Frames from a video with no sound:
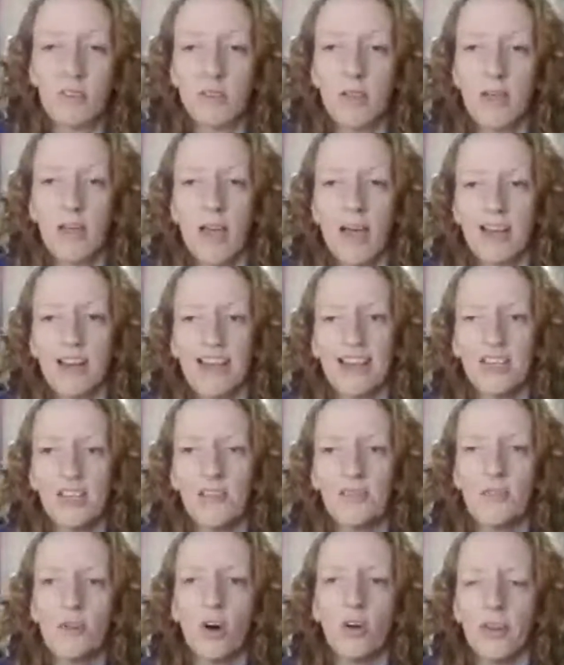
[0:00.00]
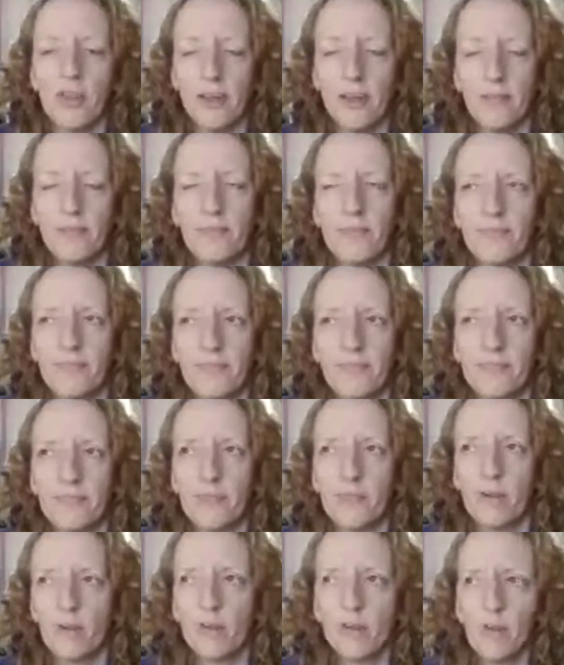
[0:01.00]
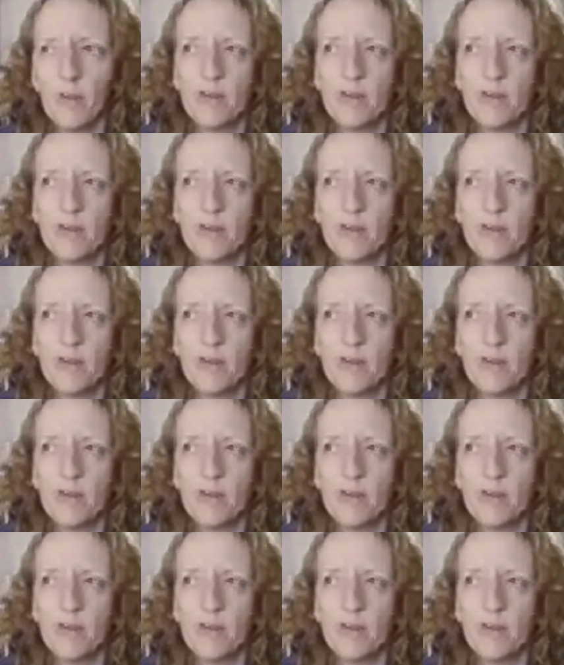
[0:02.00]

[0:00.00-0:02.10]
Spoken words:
Unless you've got something